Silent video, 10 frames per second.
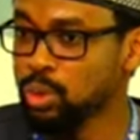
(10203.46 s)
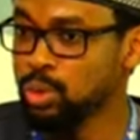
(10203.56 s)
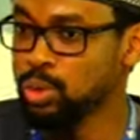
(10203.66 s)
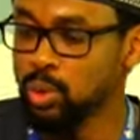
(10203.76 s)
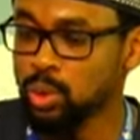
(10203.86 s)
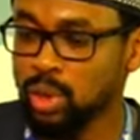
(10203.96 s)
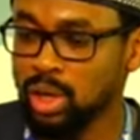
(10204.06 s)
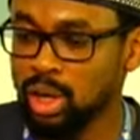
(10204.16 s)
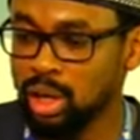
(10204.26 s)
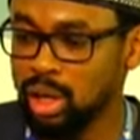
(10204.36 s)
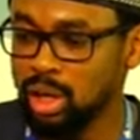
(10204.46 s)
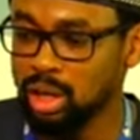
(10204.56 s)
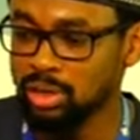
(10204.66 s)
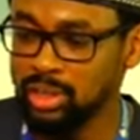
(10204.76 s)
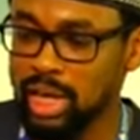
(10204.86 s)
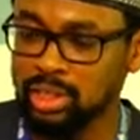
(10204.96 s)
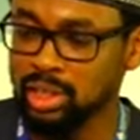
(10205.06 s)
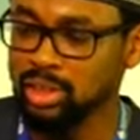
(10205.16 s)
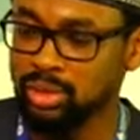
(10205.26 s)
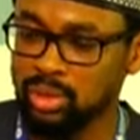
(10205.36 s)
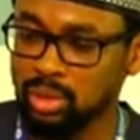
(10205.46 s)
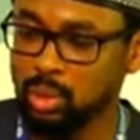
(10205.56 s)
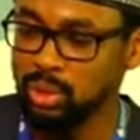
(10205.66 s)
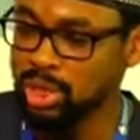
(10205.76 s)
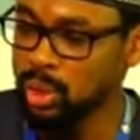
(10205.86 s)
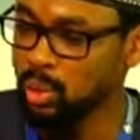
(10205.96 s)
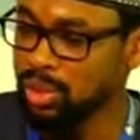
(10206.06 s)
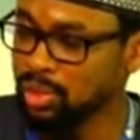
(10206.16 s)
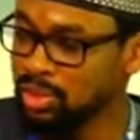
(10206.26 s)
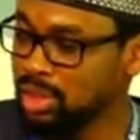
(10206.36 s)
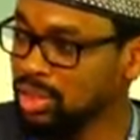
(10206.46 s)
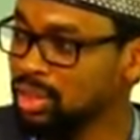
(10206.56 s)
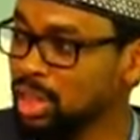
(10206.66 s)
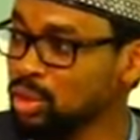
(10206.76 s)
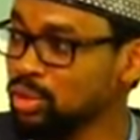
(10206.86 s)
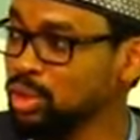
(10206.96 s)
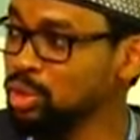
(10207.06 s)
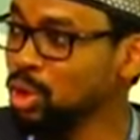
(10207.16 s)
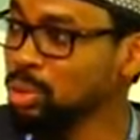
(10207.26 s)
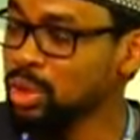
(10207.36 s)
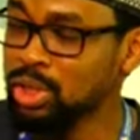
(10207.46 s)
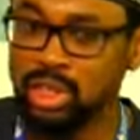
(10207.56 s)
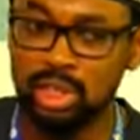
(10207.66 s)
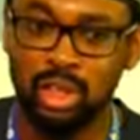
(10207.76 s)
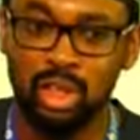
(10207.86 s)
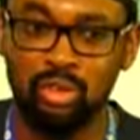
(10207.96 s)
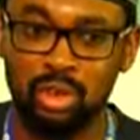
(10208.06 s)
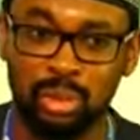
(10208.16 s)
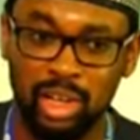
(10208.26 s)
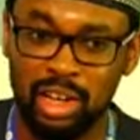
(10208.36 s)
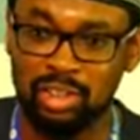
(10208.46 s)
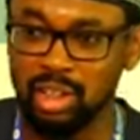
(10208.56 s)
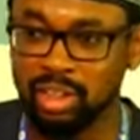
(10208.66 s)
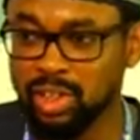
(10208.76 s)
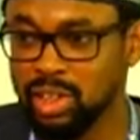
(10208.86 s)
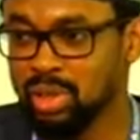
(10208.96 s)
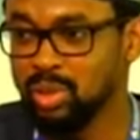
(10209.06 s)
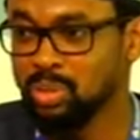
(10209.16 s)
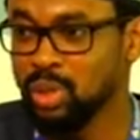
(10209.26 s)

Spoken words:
we will do starting is to check what is the distance of this community from the national grid,